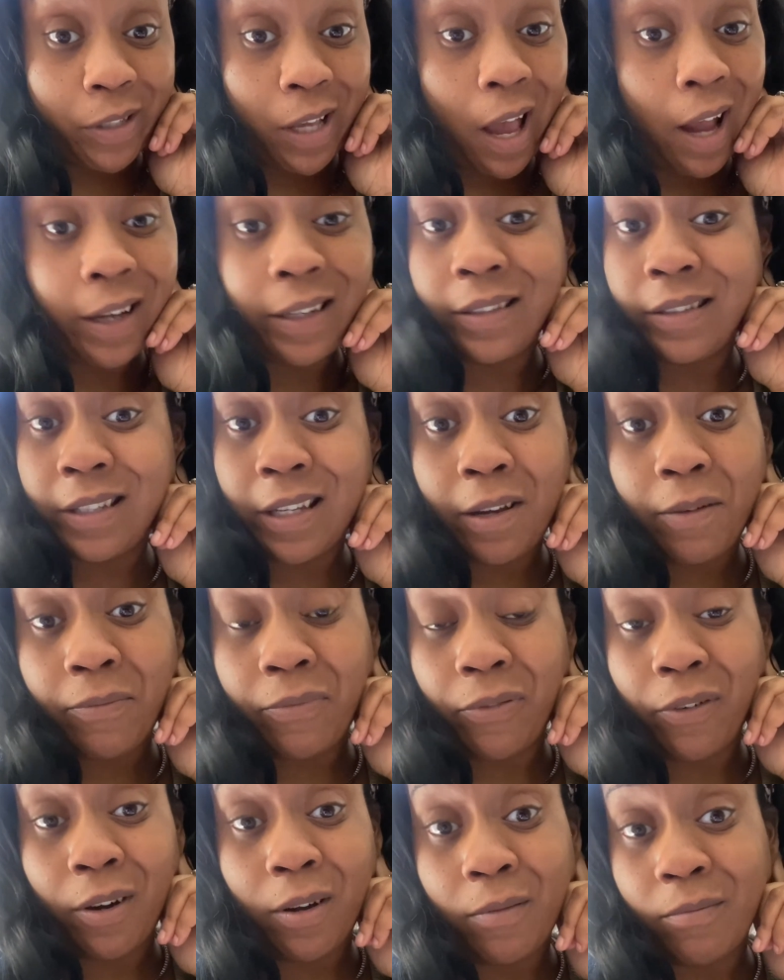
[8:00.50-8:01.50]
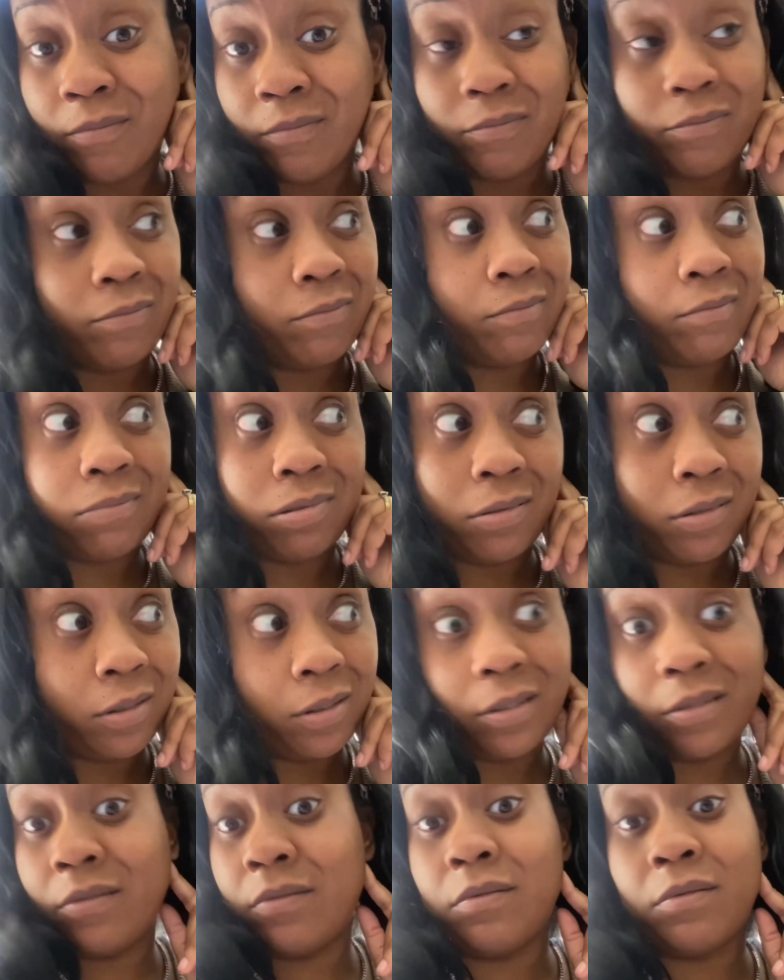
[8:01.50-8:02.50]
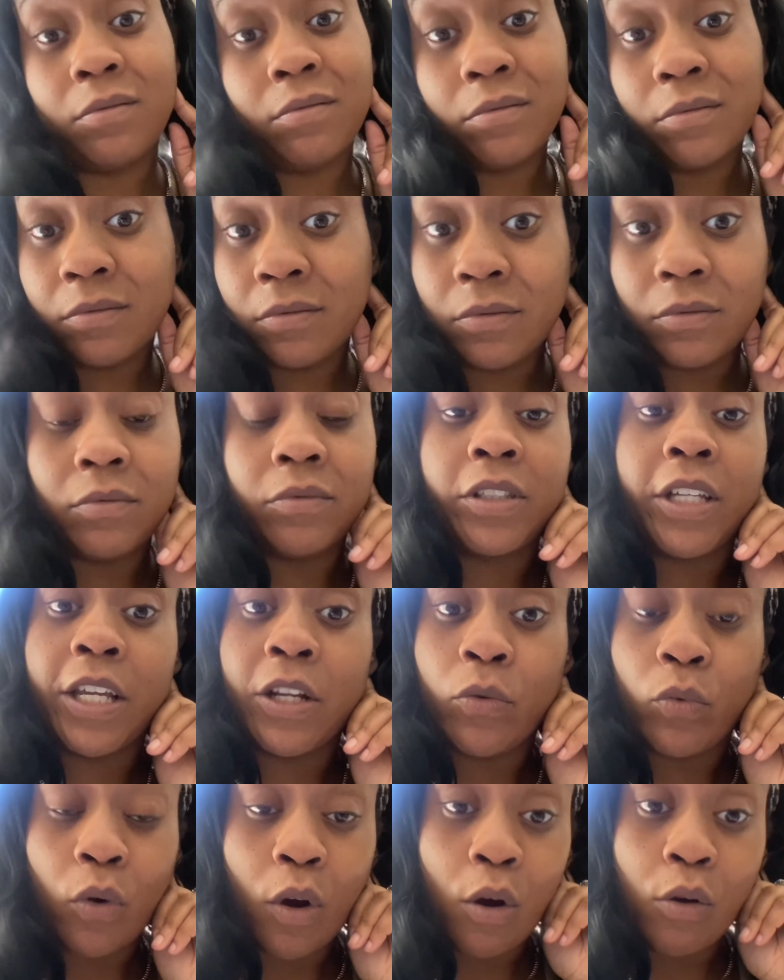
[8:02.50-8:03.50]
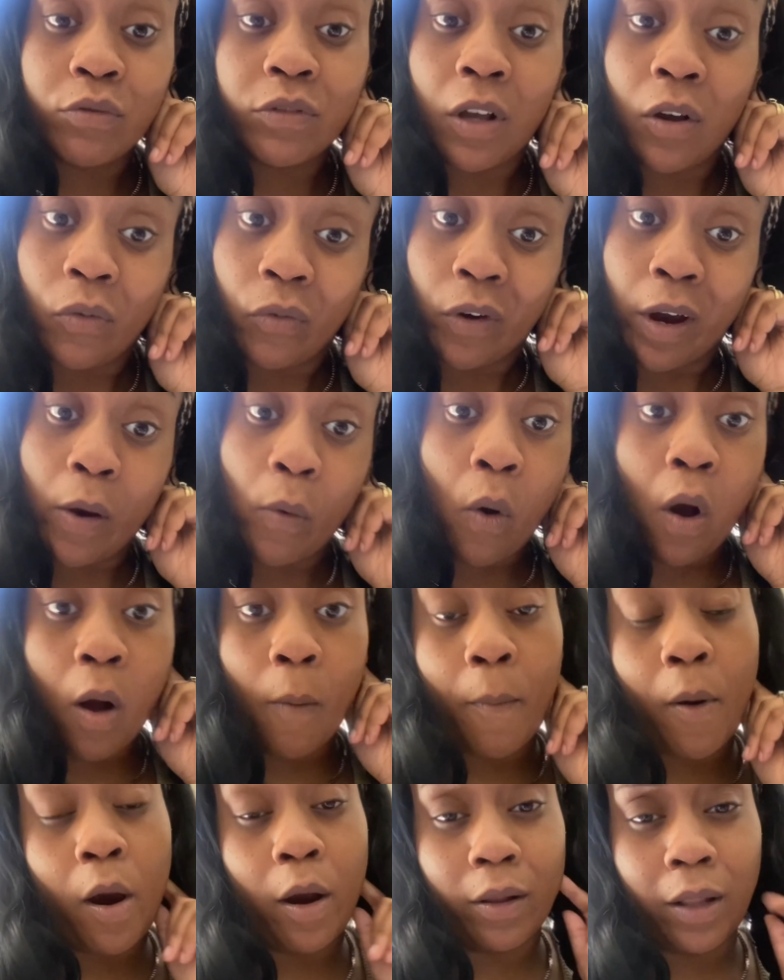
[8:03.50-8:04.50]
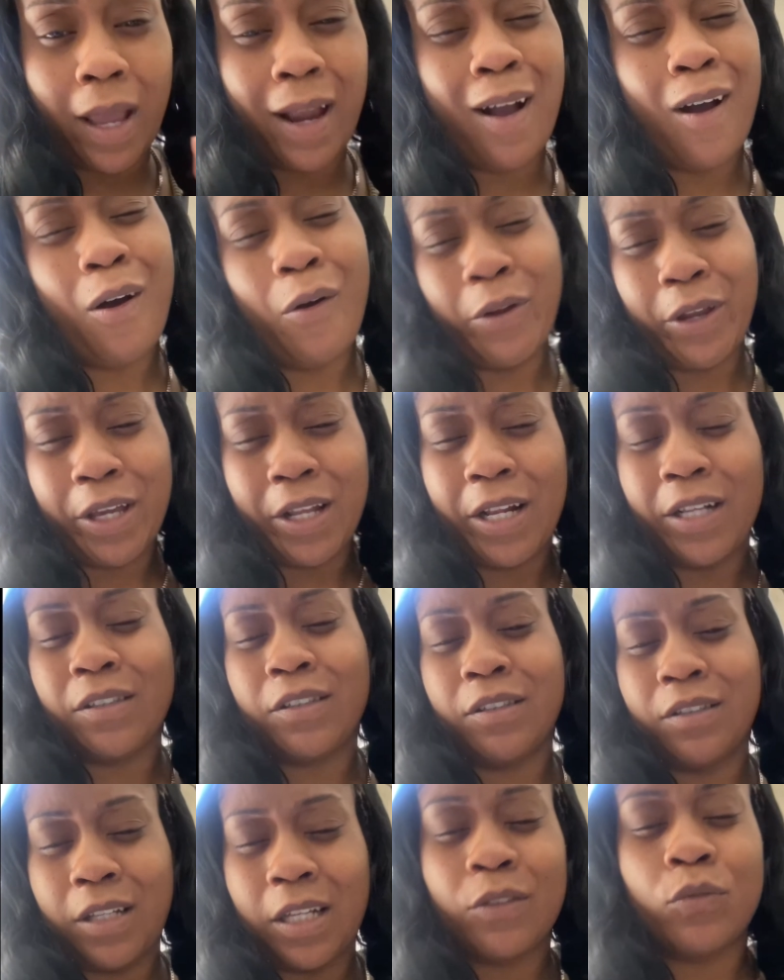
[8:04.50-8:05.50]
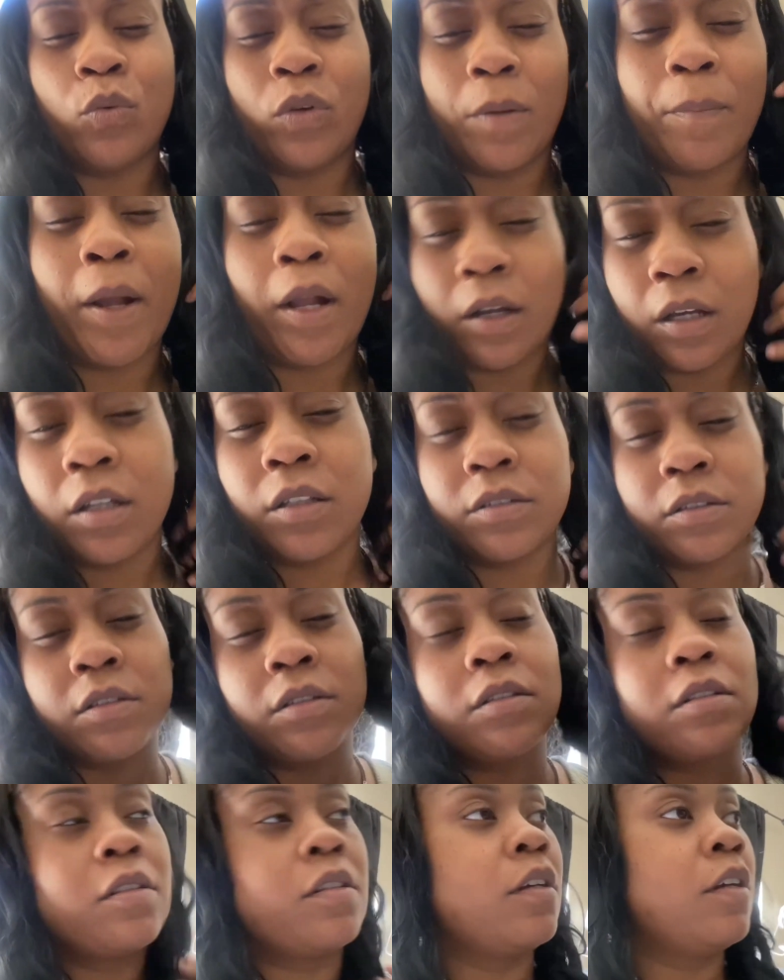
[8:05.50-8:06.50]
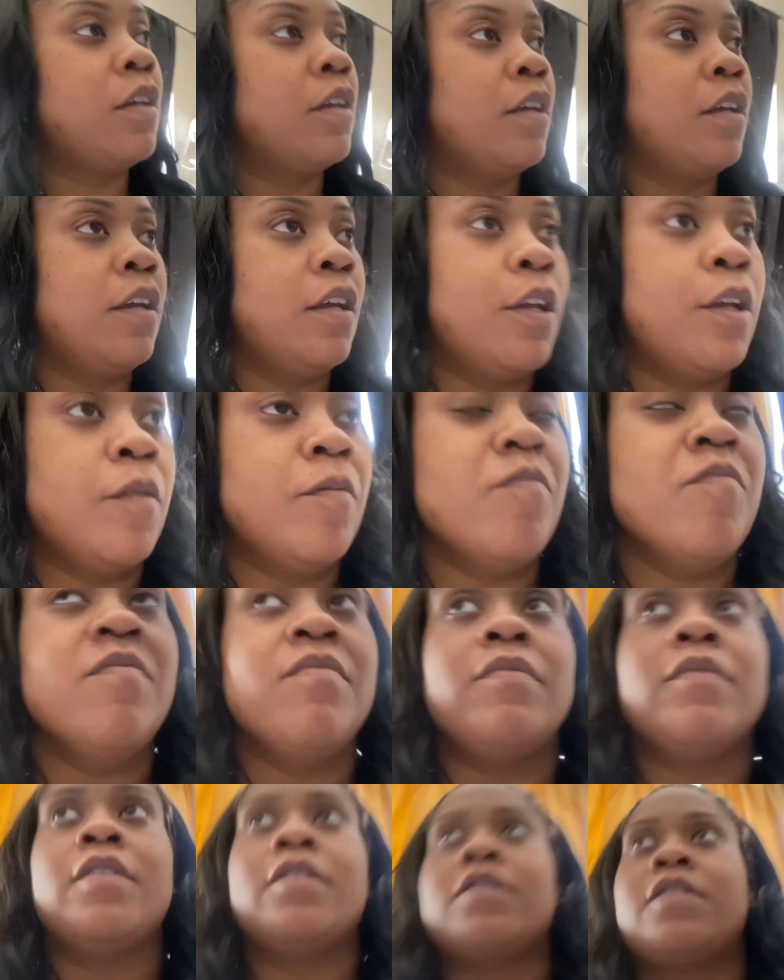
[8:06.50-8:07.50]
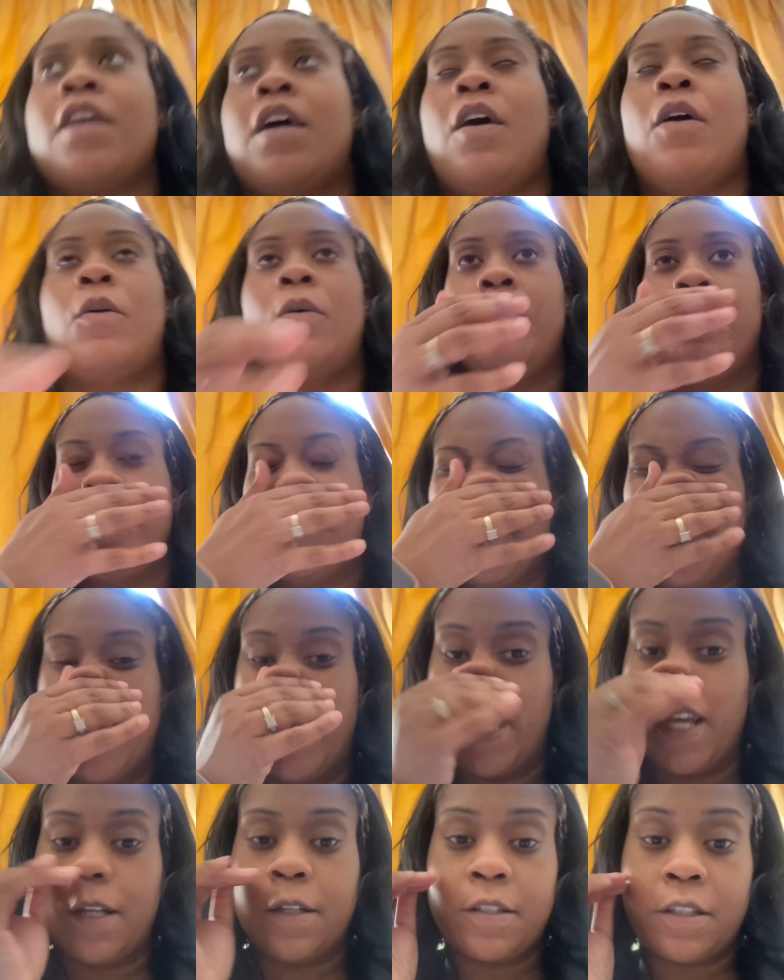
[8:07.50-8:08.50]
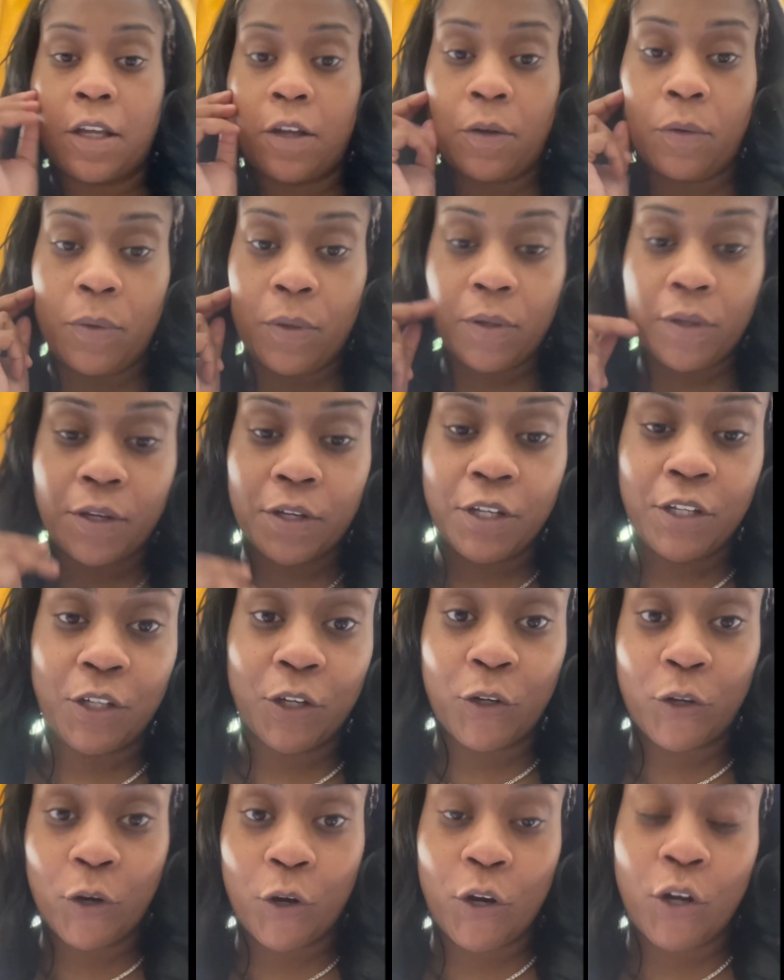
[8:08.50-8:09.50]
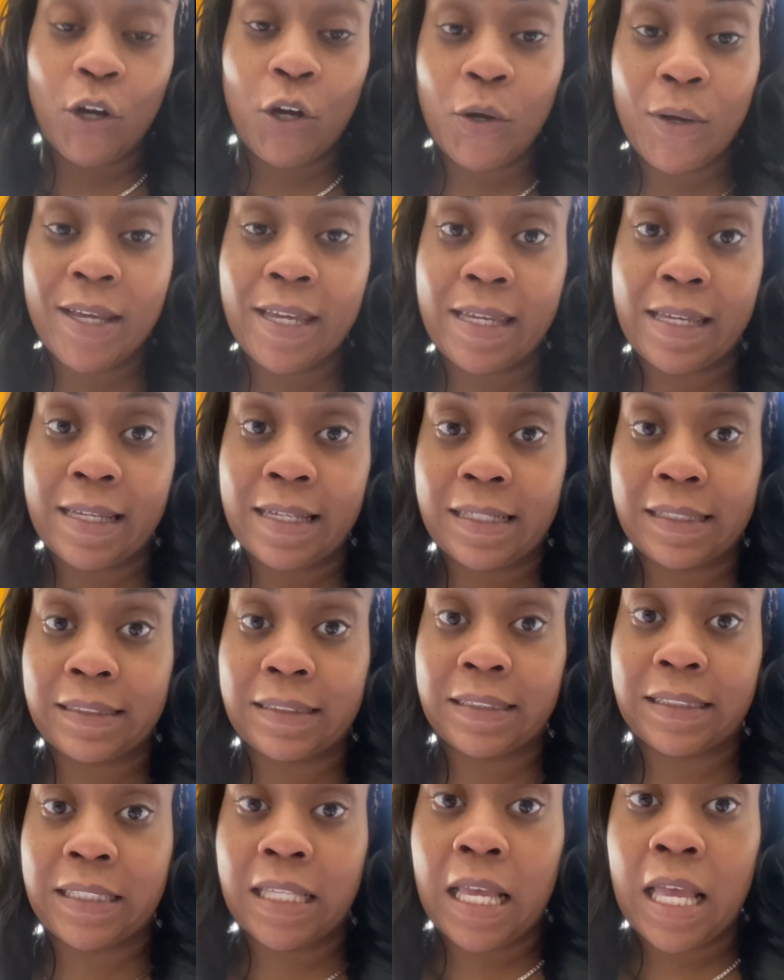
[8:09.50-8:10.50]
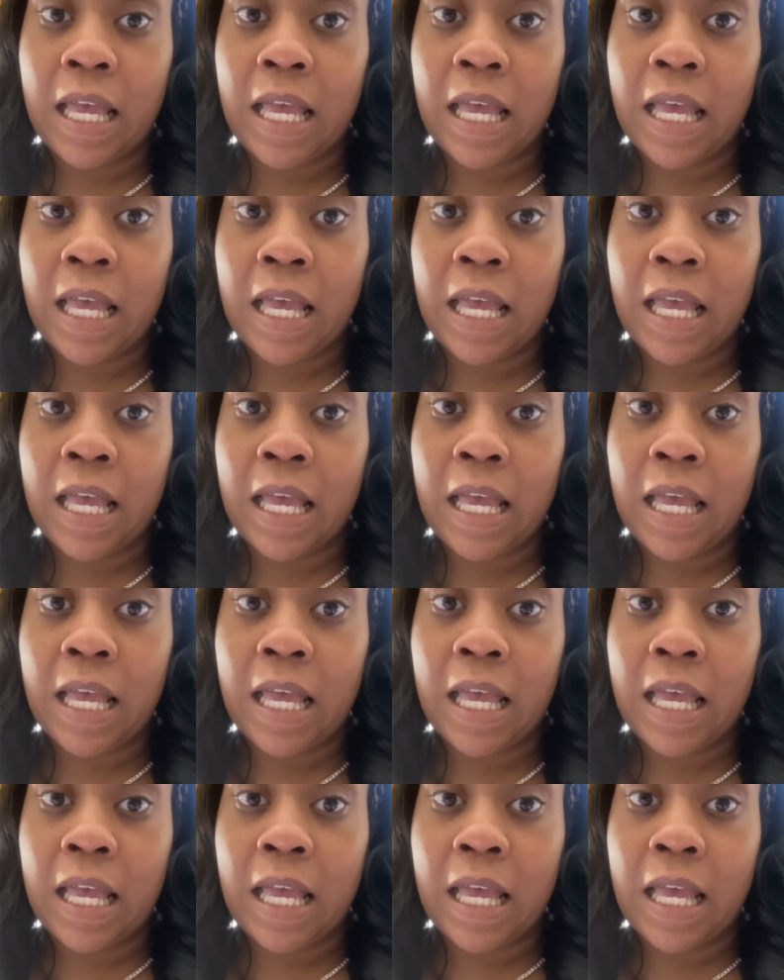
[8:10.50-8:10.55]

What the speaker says: I can see them from 10 rows over at Walmart. Like, oh yeah, that's one of my cousins. So, yeah. So, your girl is...